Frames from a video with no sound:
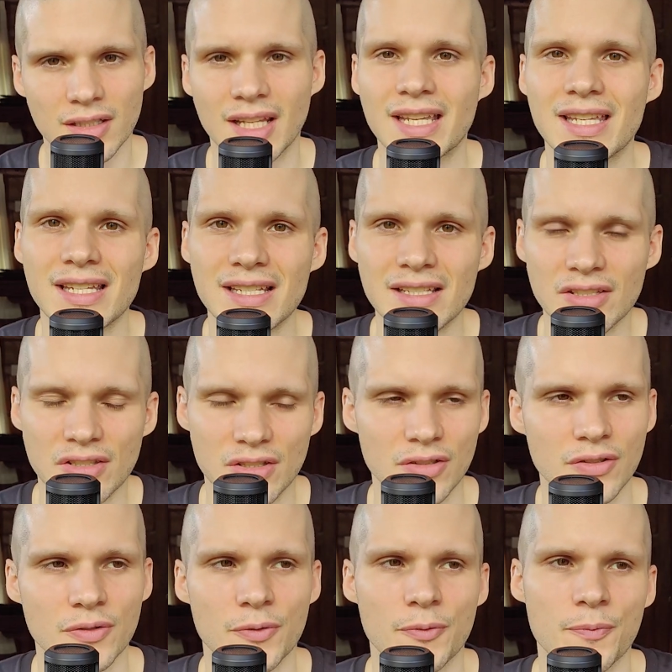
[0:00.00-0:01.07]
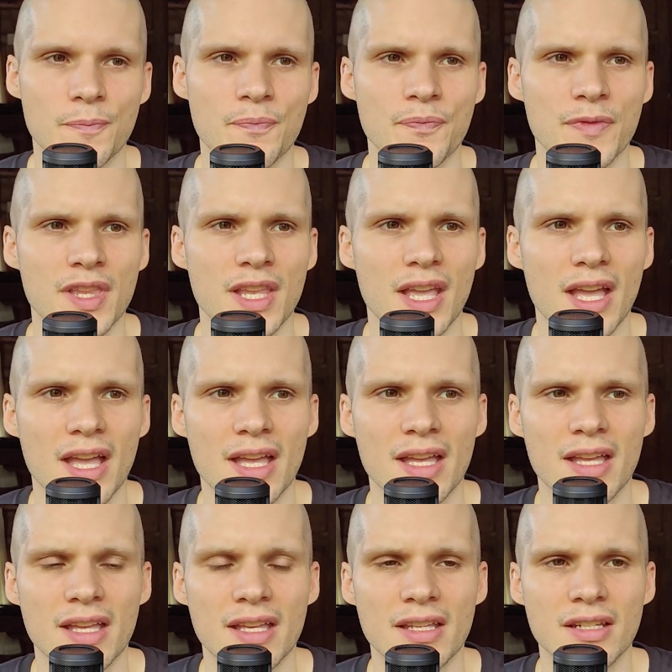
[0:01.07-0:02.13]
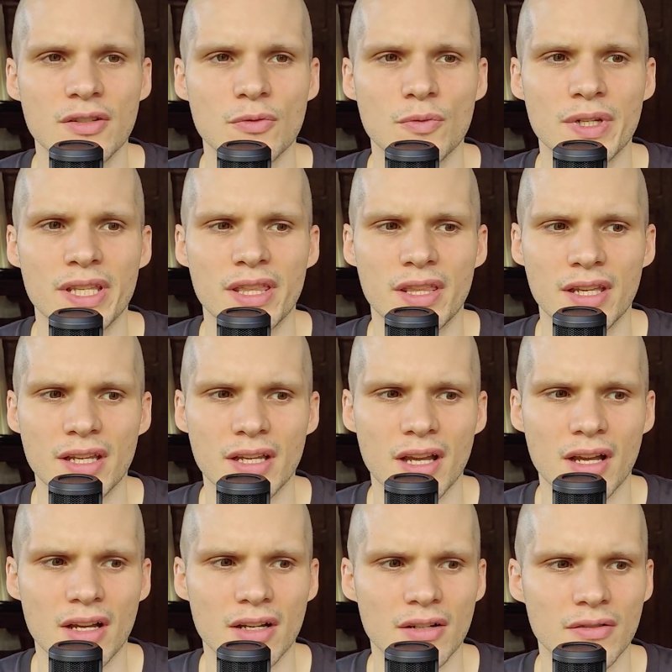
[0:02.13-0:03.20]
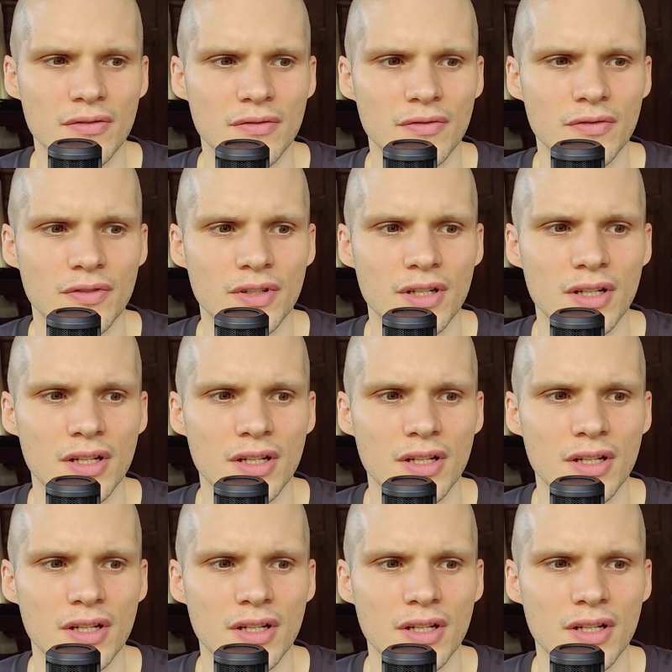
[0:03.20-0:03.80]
like Easter, and we think of